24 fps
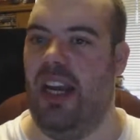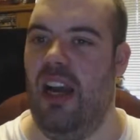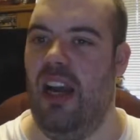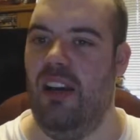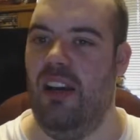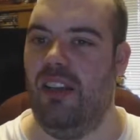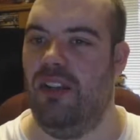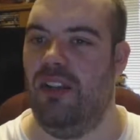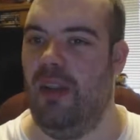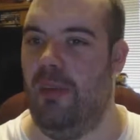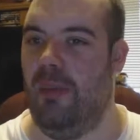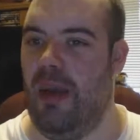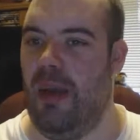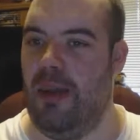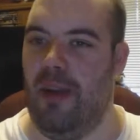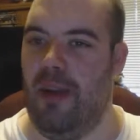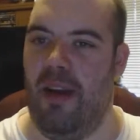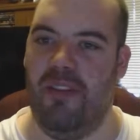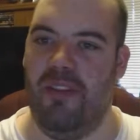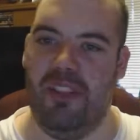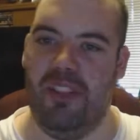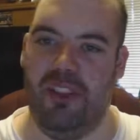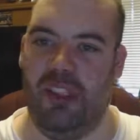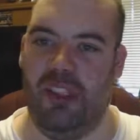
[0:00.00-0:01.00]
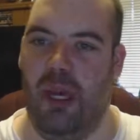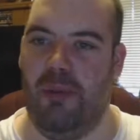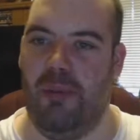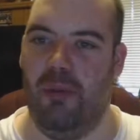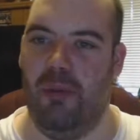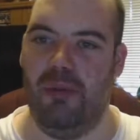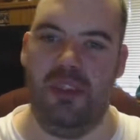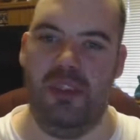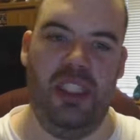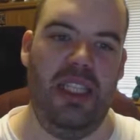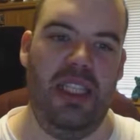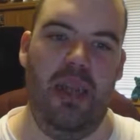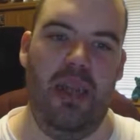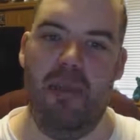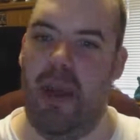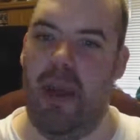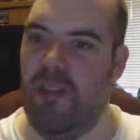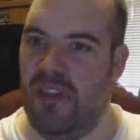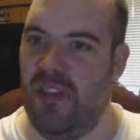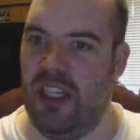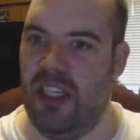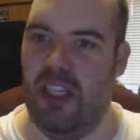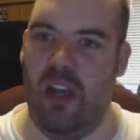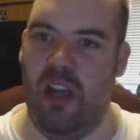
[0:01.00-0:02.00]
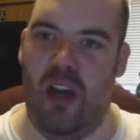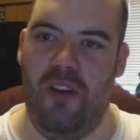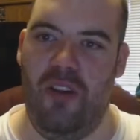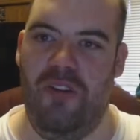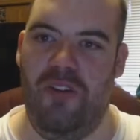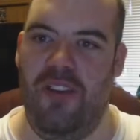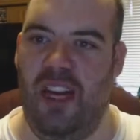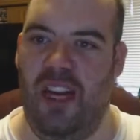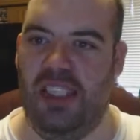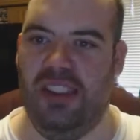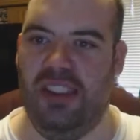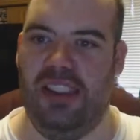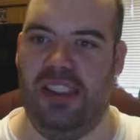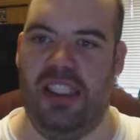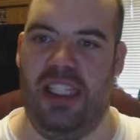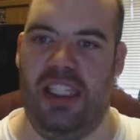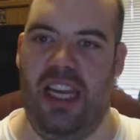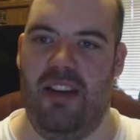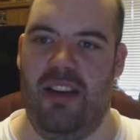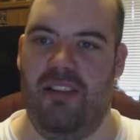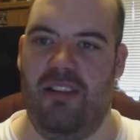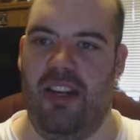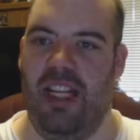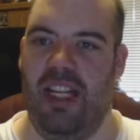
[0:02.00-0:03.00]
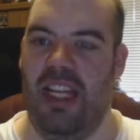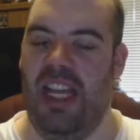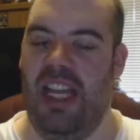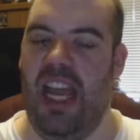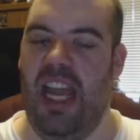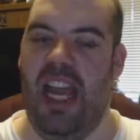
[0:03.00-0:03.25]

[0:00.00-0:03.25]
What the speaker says: goes from him having trouble to them having a lot of fun together.